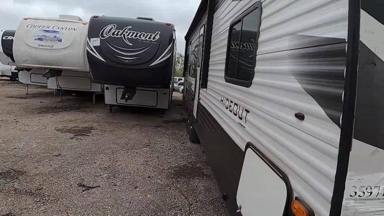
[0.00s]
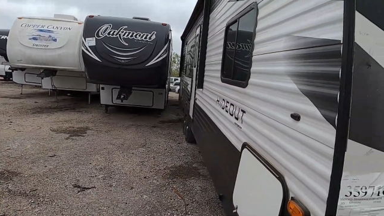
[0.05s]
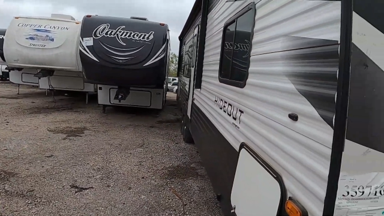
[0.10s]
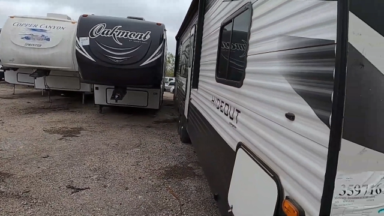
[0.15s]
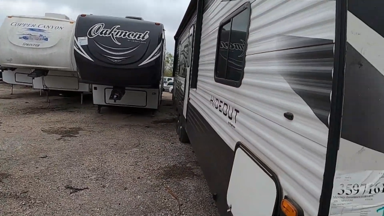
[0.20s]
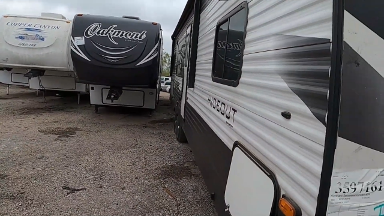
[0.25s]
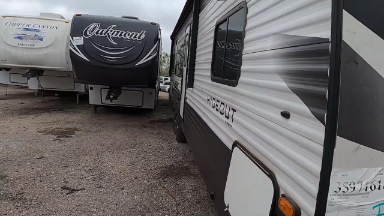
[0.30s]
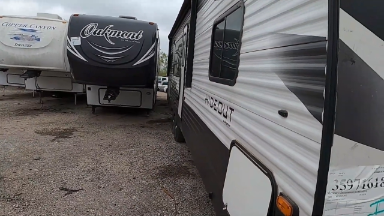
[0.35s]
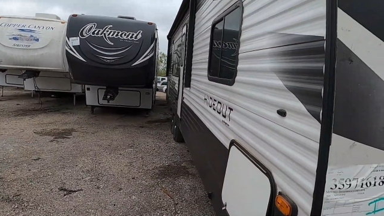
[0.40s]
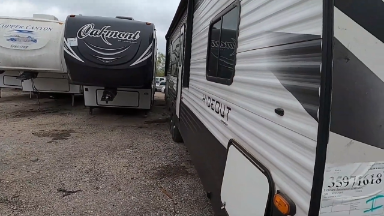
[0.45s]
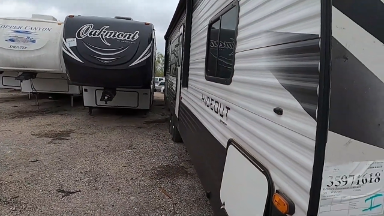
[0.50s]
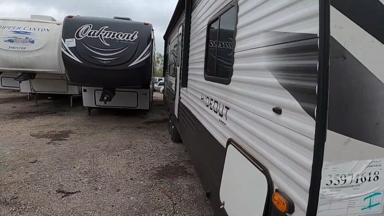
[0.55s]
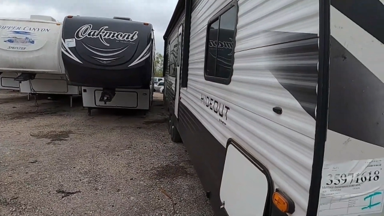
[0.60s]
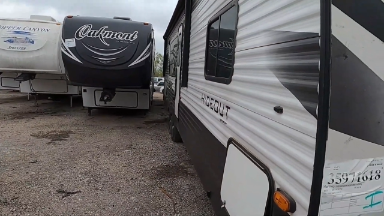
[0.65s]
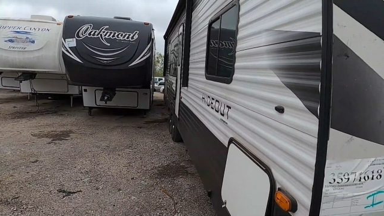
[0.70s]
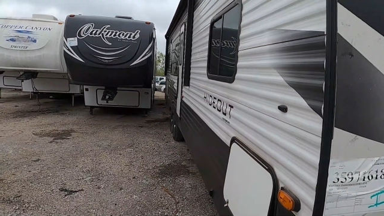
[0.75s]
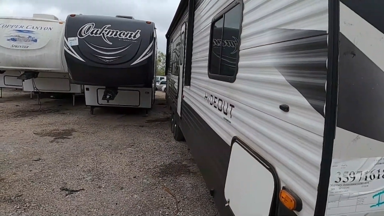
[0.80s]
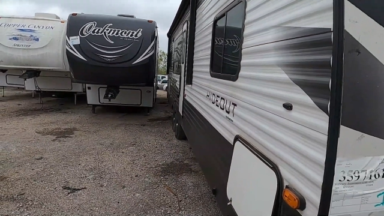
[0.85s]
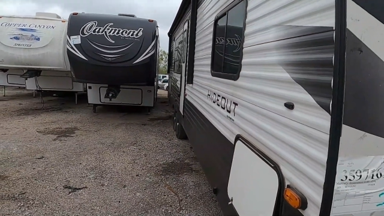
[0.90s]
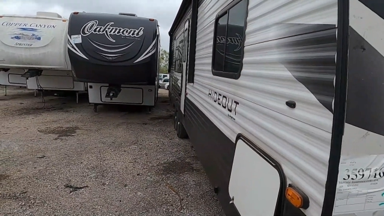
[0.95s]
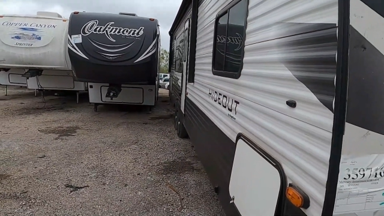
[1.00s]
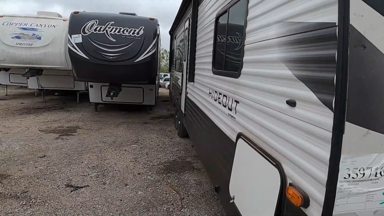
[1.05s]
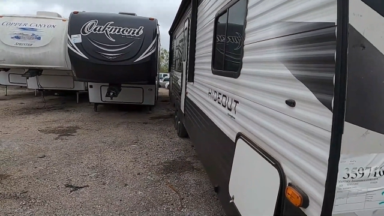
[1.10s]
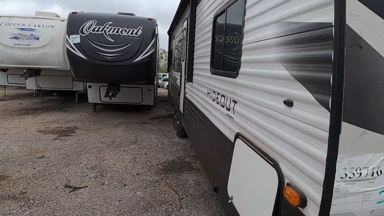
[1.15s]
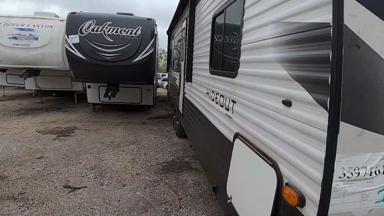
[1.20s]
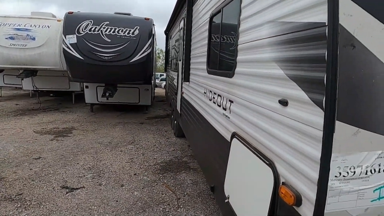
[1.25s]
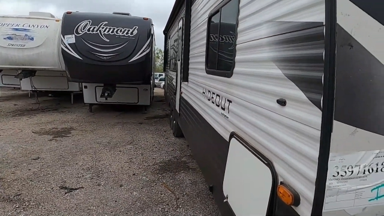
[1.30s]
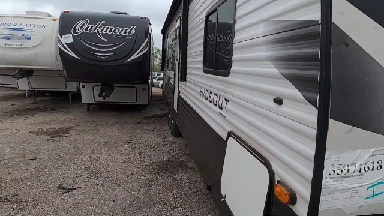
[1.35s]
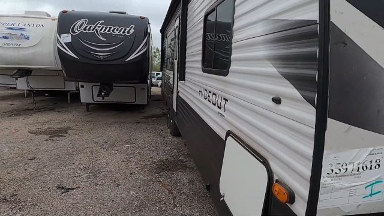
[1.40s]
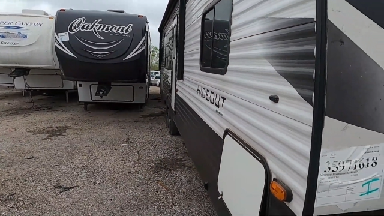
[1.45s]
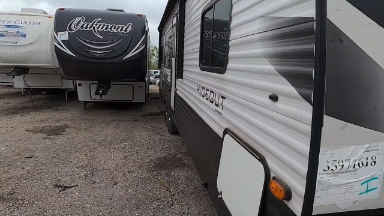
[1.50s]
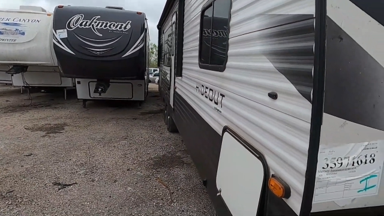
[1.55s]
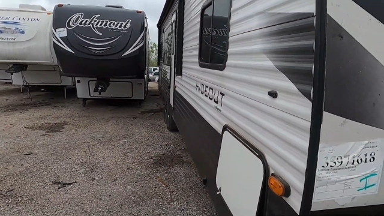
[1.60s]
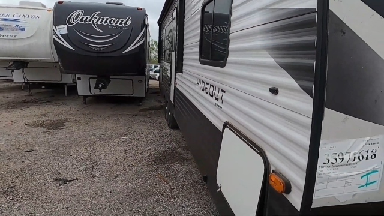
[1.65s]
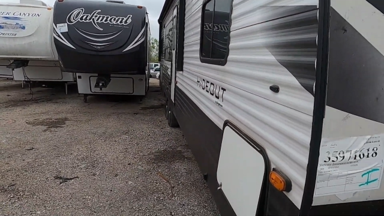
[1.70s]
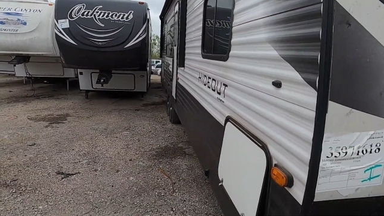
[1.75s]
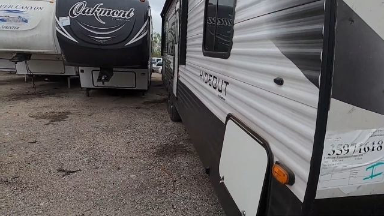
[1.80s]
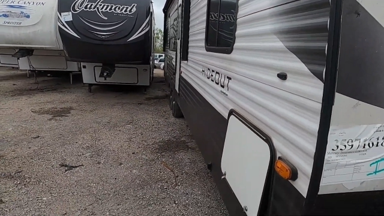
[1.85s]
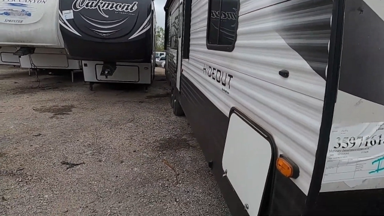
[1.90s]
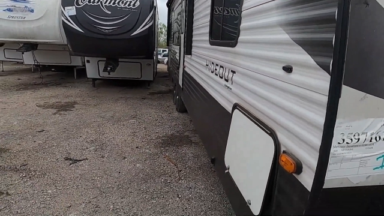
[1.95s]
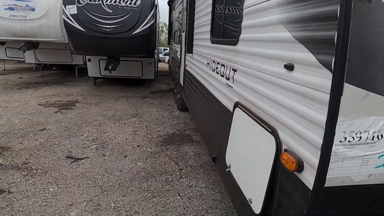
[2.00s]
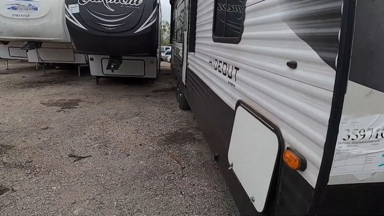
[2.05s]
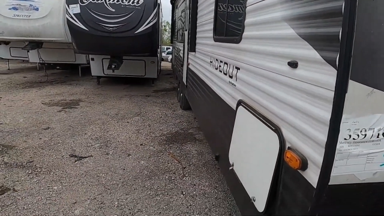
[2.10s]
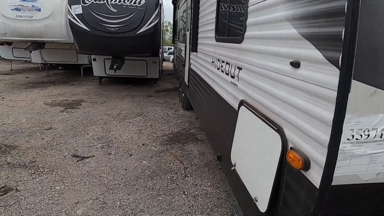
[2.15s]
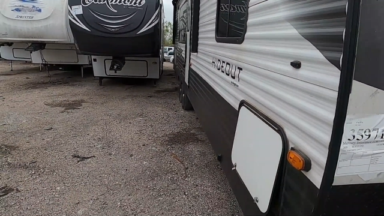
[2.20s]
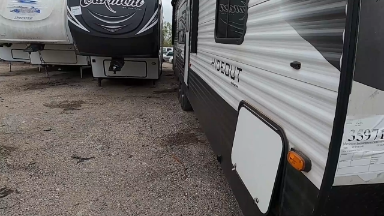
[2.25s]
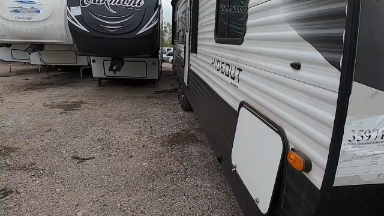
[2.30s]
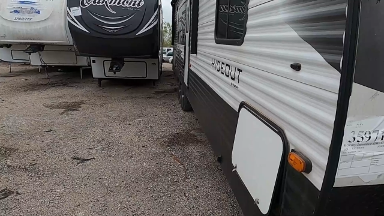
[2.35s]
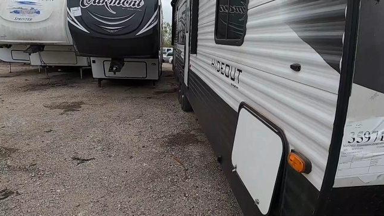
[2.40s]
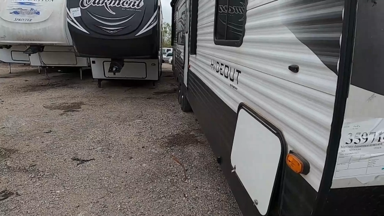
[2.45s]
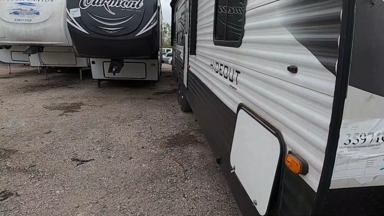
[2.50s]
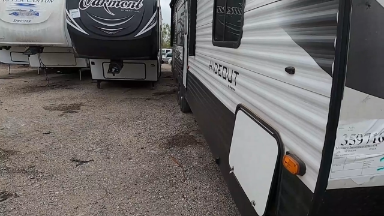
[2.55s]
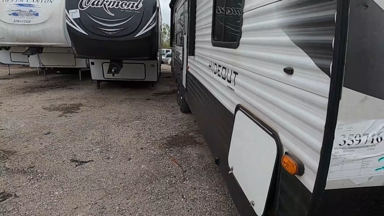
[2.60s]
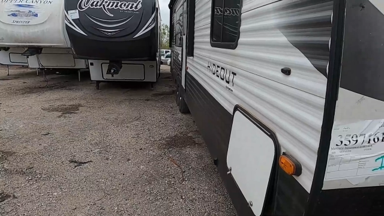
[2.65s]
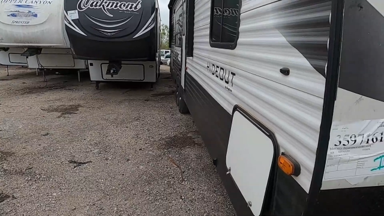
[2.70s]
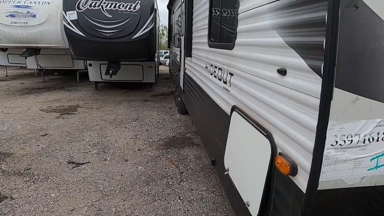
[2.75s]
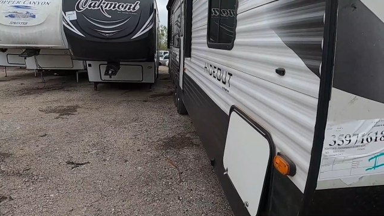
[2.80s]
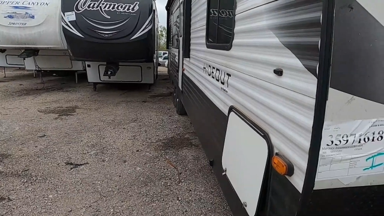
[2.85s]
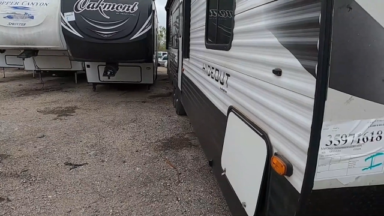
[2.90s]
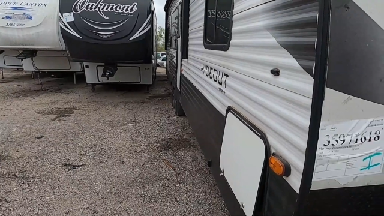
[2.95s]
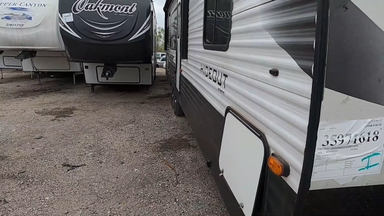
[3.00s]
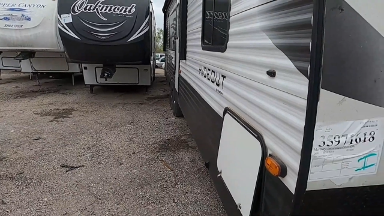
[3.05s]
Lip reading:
Nobody's mouth can be seen.